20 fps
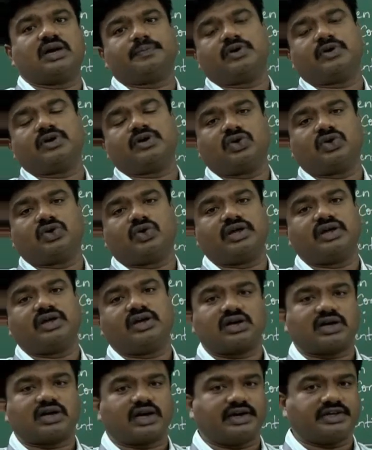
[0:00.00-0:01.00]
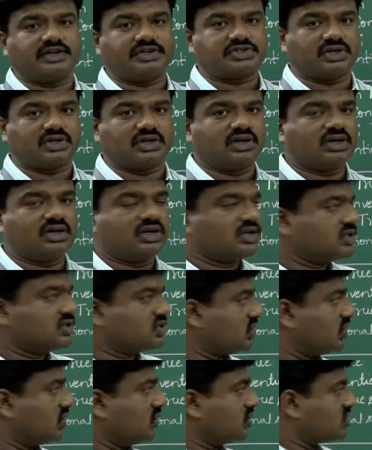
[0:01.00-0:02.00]
upon loading condition.
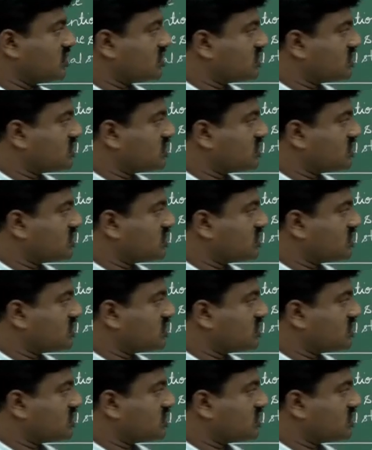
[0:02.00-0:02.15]
So